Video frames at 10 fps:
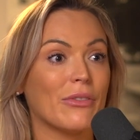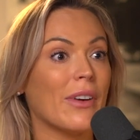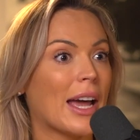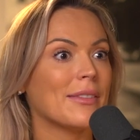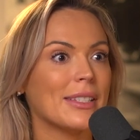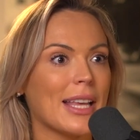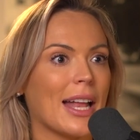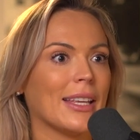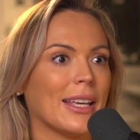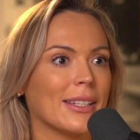in 5 to
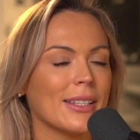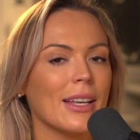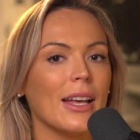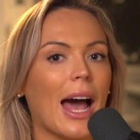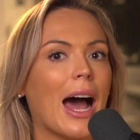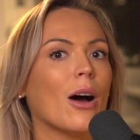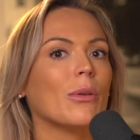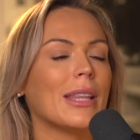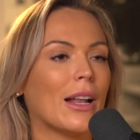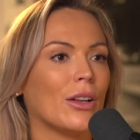10 years, how
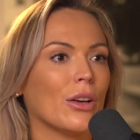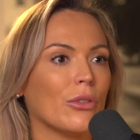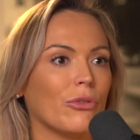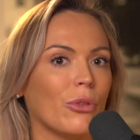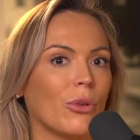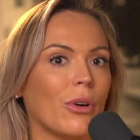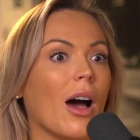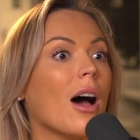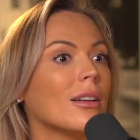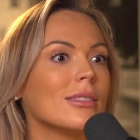would that look for
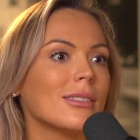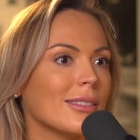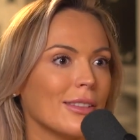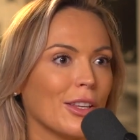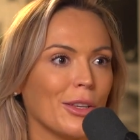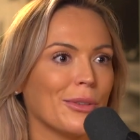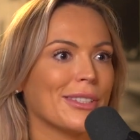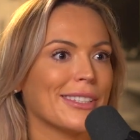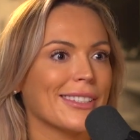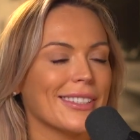us, the
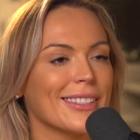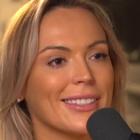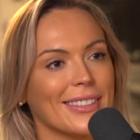users?